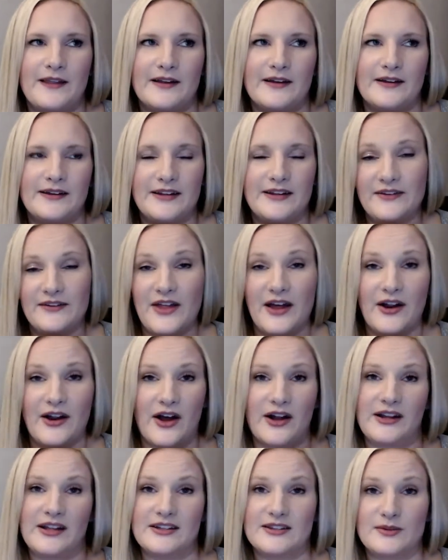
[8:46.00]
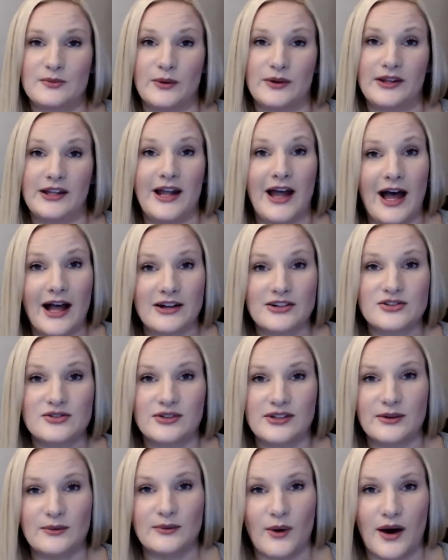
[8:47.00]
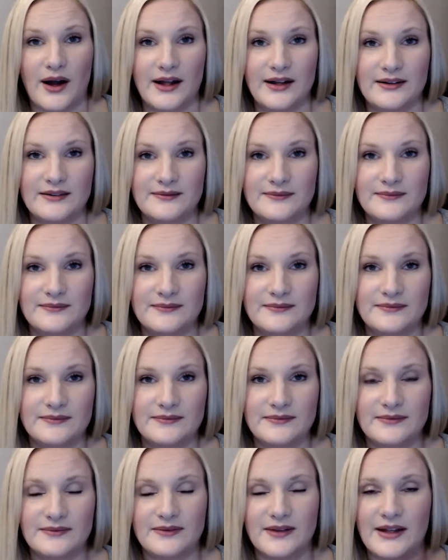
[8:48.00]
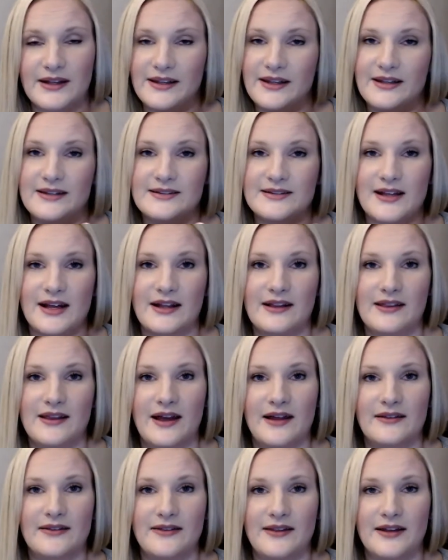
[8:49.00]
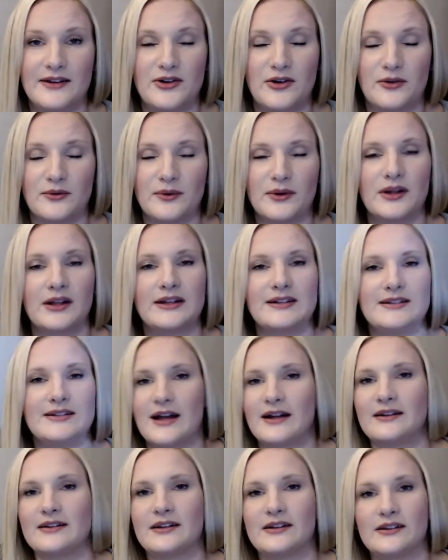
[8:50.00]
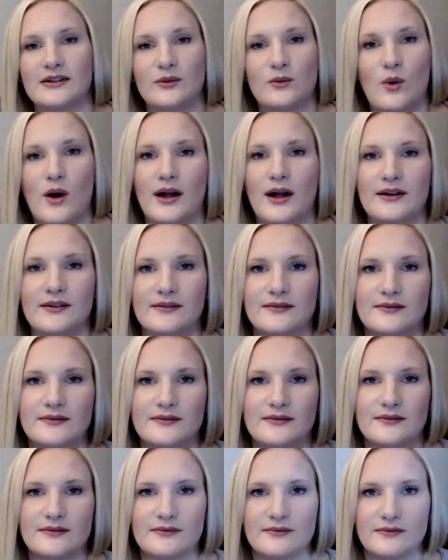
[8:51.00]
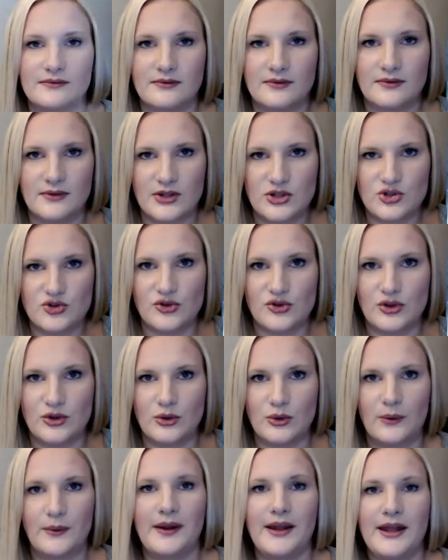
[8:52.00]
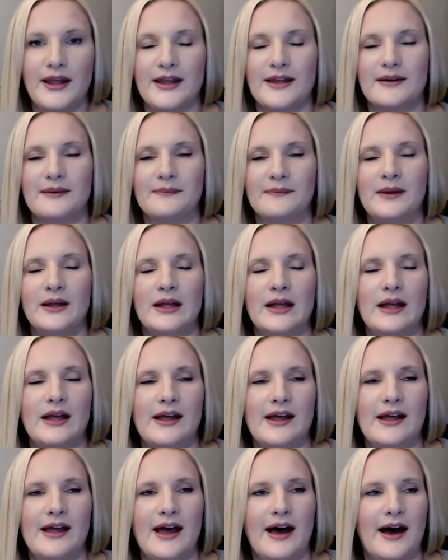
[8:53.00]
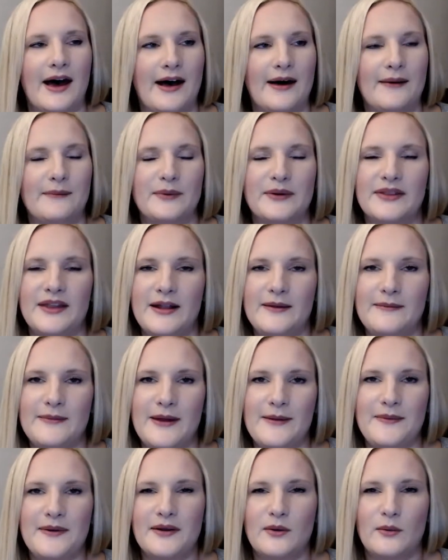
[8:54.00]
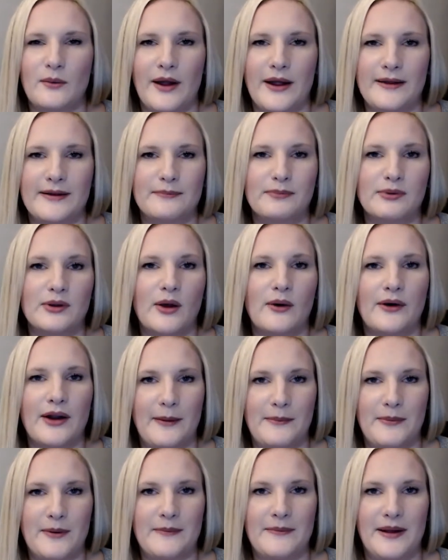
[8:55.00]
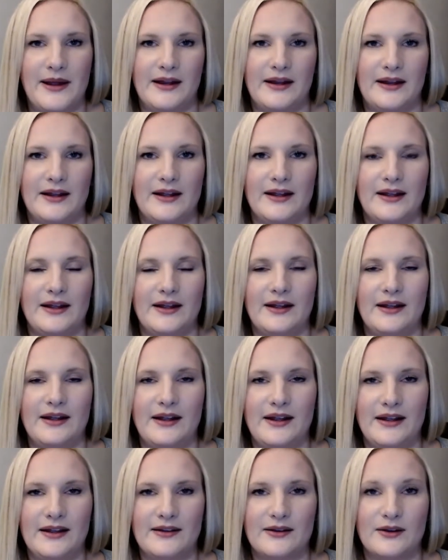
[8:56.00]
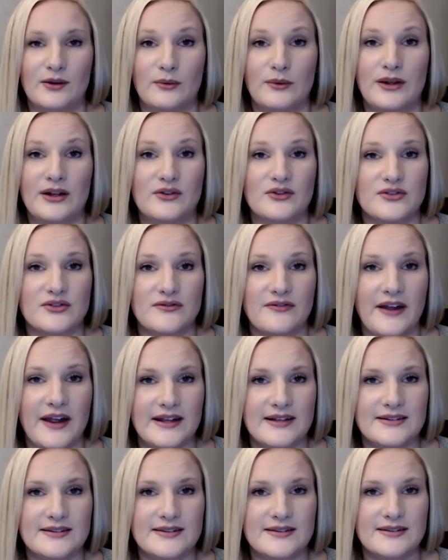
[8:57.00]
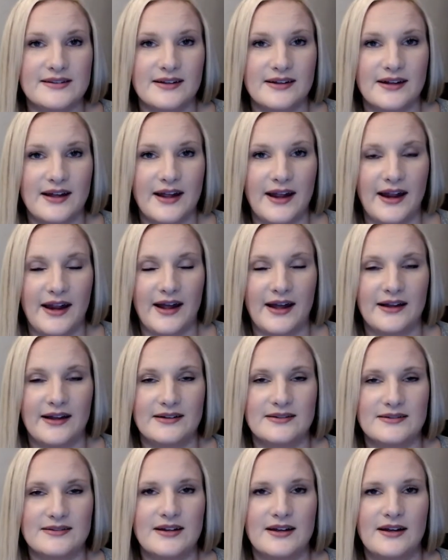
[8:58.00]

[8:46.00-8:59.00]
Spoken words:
give that audience what they actually want. Like he said, that they don't really technically want the true him, but then maybe in a way to blow it up a bit in the reader's face and